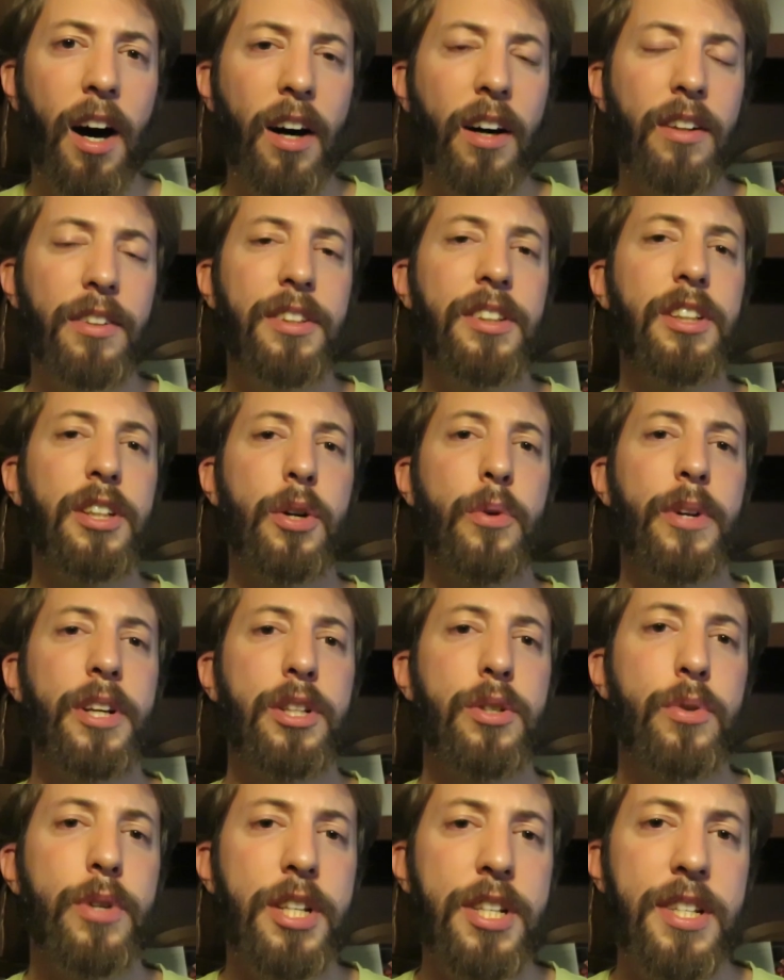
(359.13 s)
all the
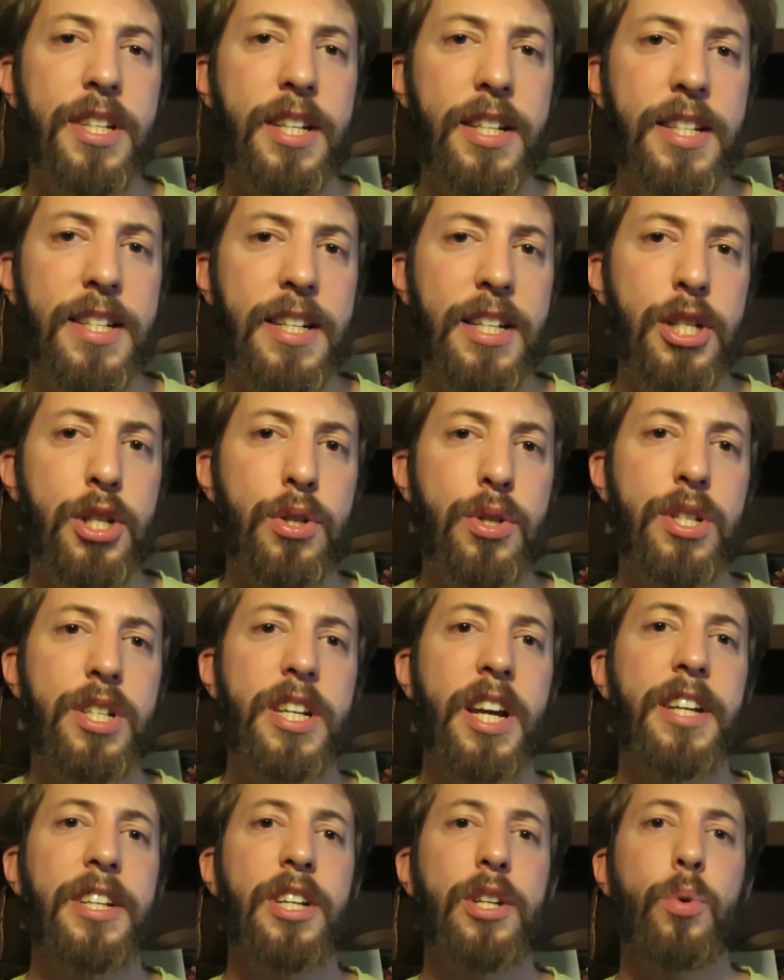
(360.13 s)
characteristics
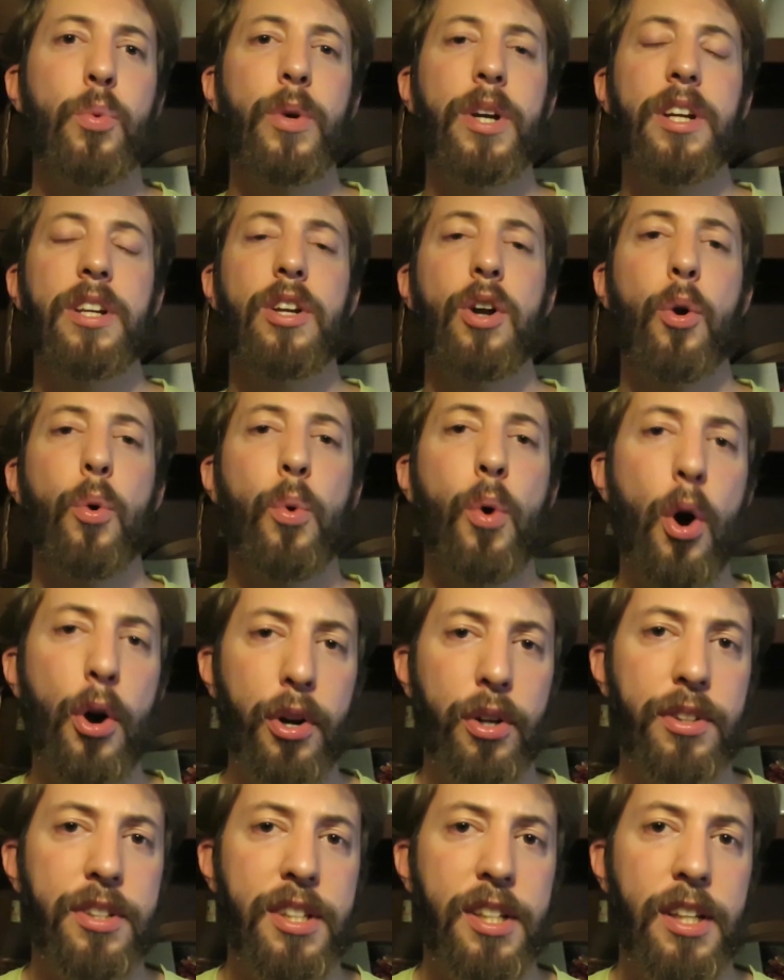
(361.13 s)
associated with
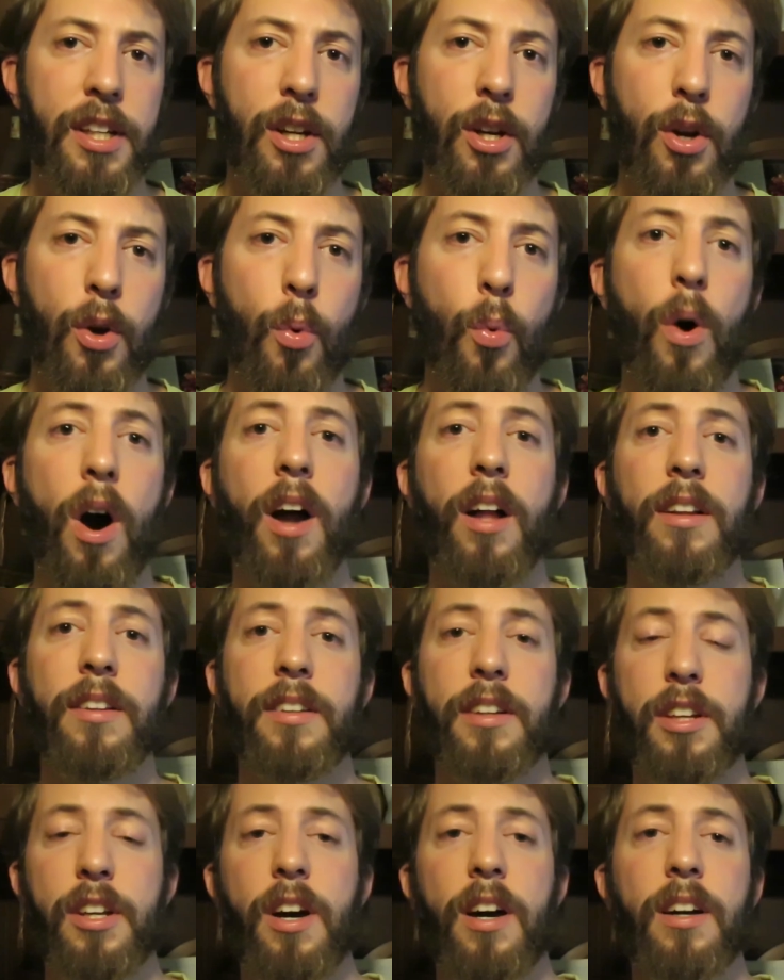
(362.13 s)
royalty, while
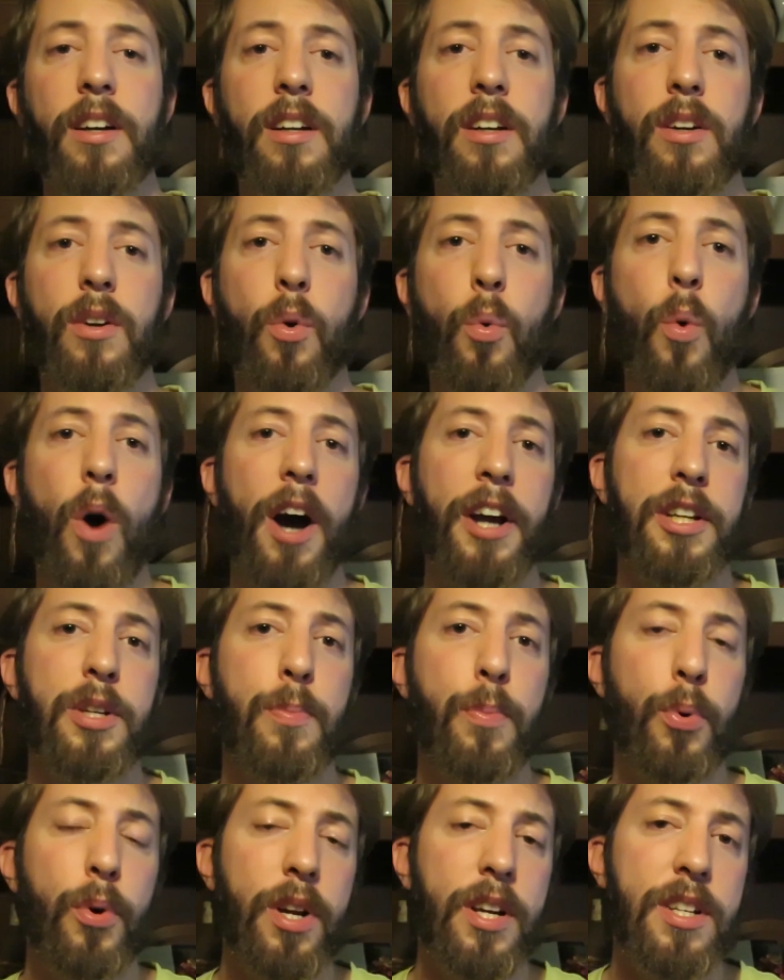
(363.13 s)
the young
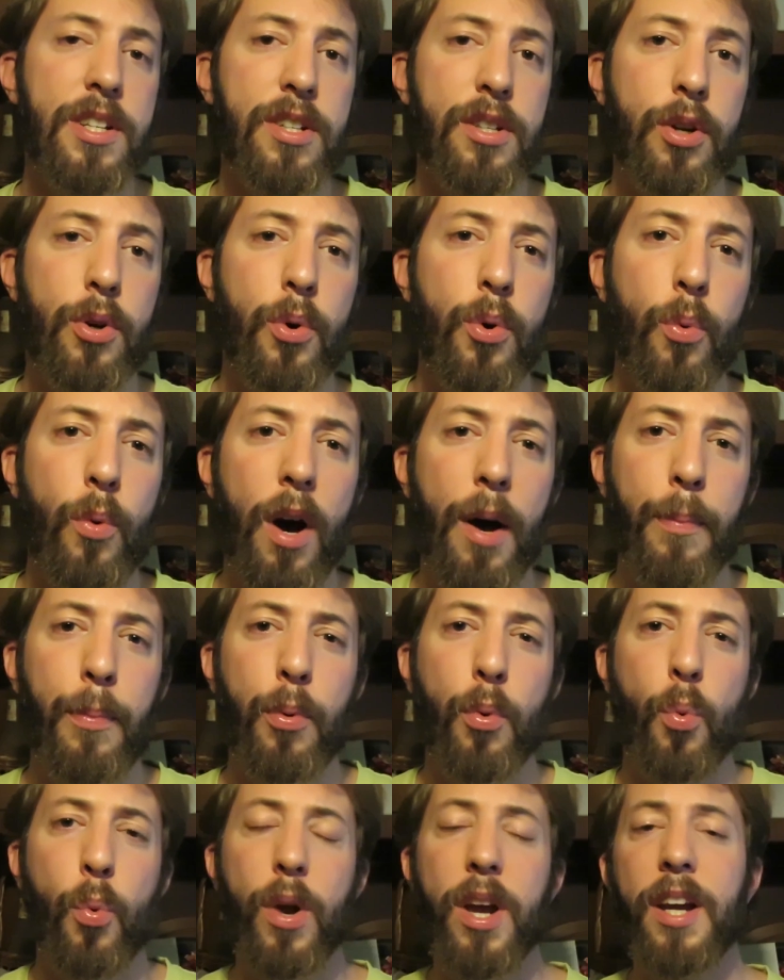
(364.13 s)
white prince grew up
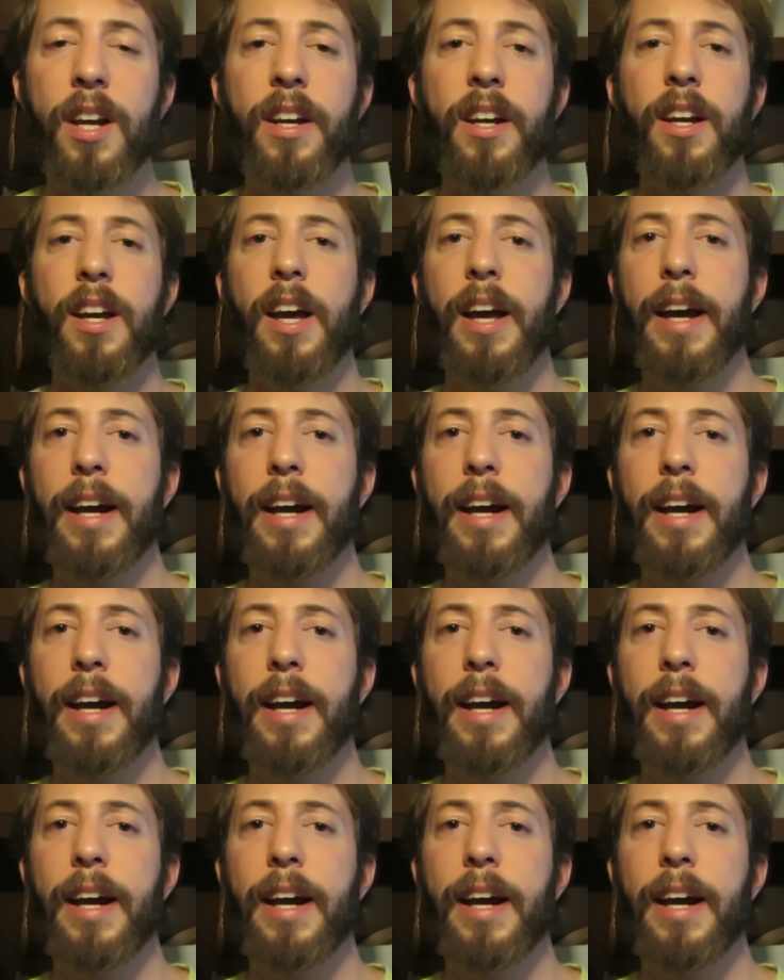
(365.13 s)
weak,